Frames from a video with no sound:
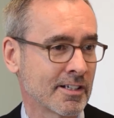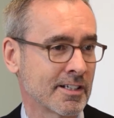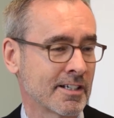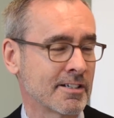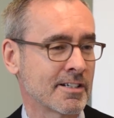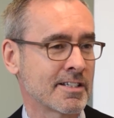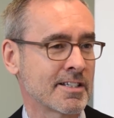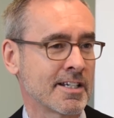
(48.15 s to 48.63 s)
to
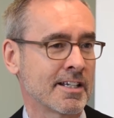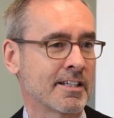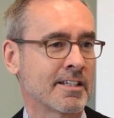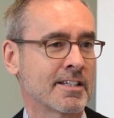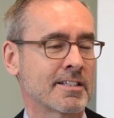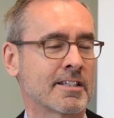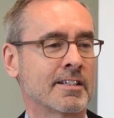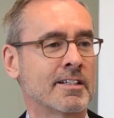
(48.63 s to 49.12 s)
understand
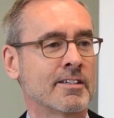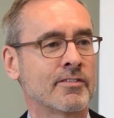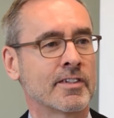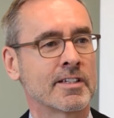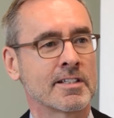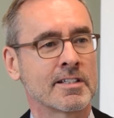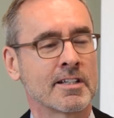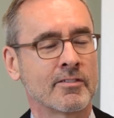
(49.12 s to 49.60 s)
the
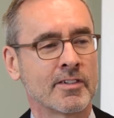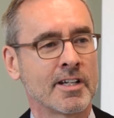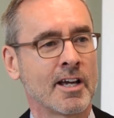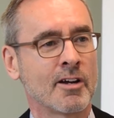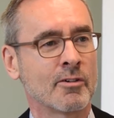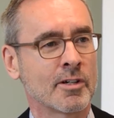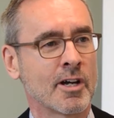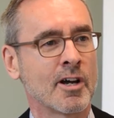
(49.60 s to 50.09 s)
significance of it,
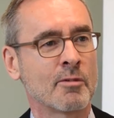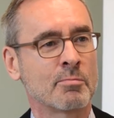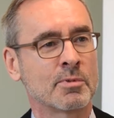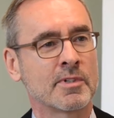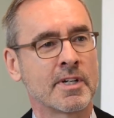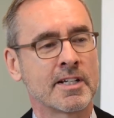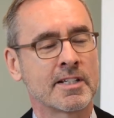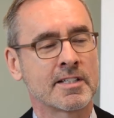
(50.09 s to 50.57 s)
how it
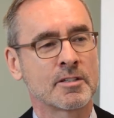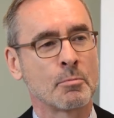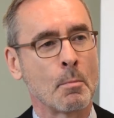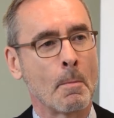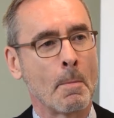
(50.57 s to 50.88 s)
operates,